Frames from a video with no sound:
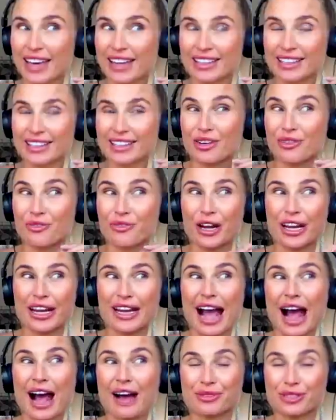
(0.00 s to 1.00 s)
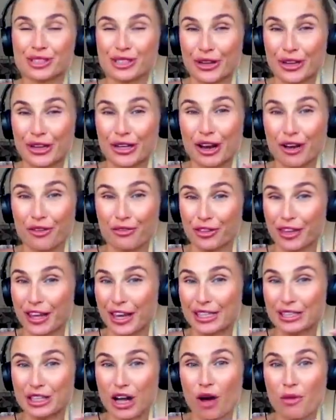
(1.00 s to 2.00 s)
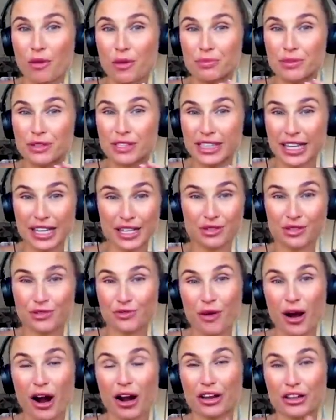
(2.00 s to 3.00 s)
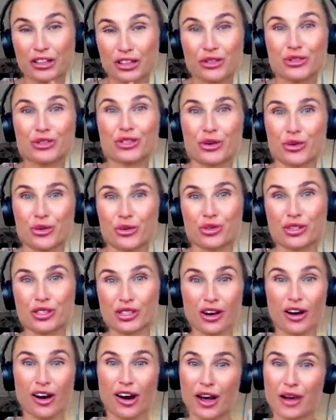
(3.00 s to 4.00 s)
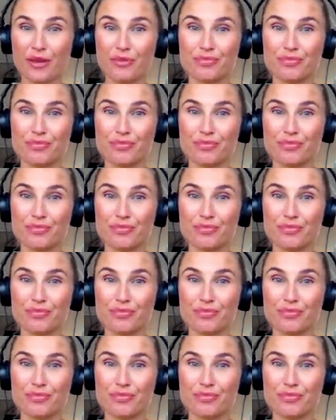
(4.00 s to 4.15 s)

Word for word: Yes, we absolutely love these. I'm obsessed with mine. I use it all the